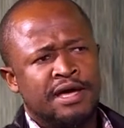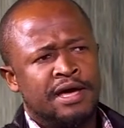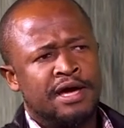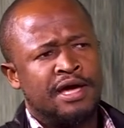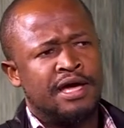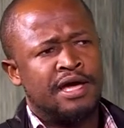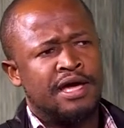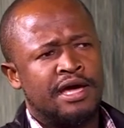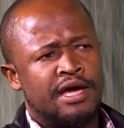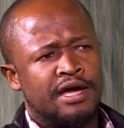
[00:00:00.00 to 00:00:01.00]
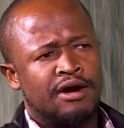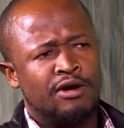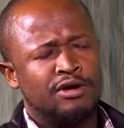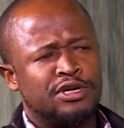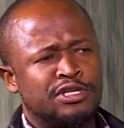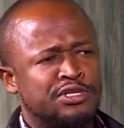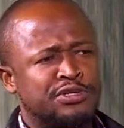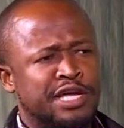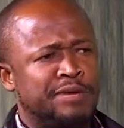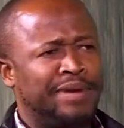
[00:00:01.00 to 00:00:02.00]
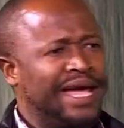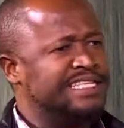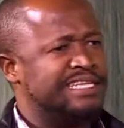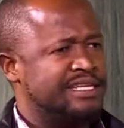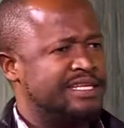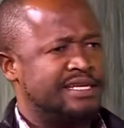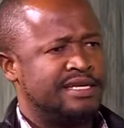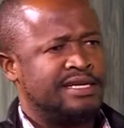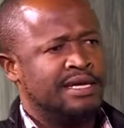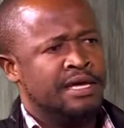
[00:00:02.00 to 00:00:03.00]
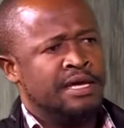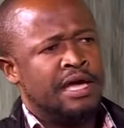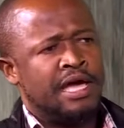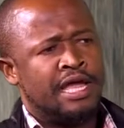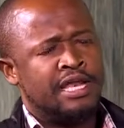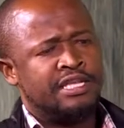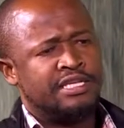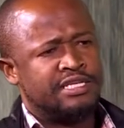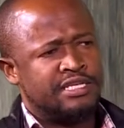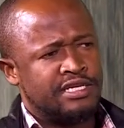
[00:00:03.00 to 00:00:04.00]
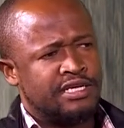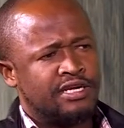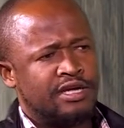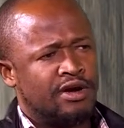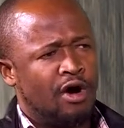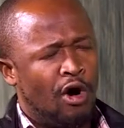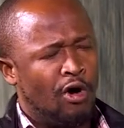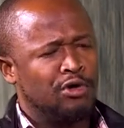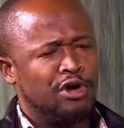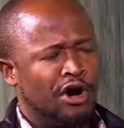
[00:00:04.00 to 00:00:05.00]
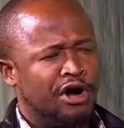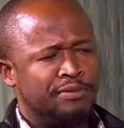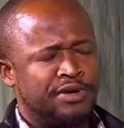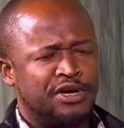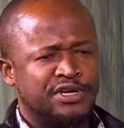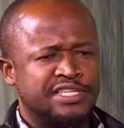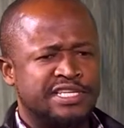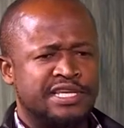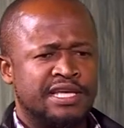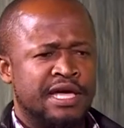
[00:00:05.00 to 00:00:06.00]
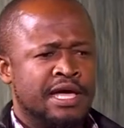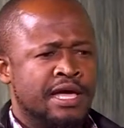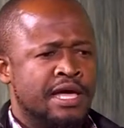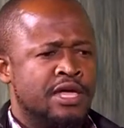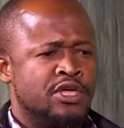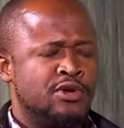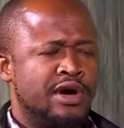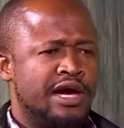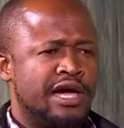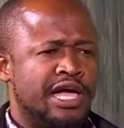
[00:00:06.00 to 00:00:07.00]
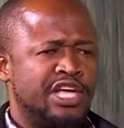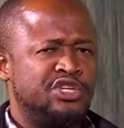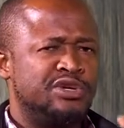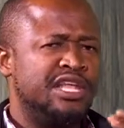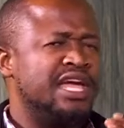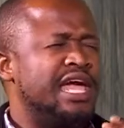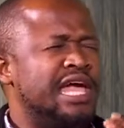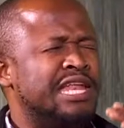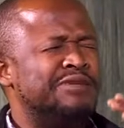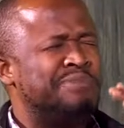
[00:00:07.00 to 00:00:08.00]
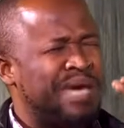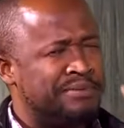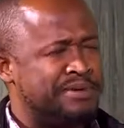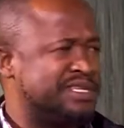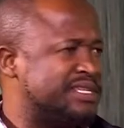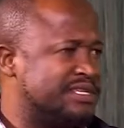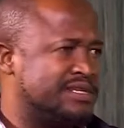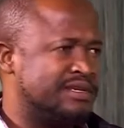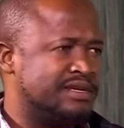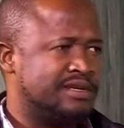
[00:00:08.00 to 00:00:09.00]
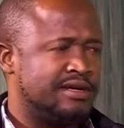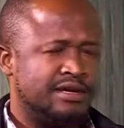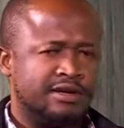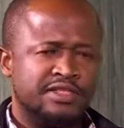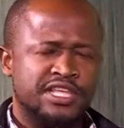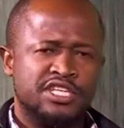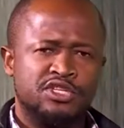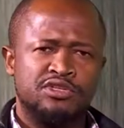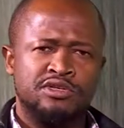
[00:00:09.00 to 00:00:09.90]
to that baton and hold on, because you are actually in purpose. There's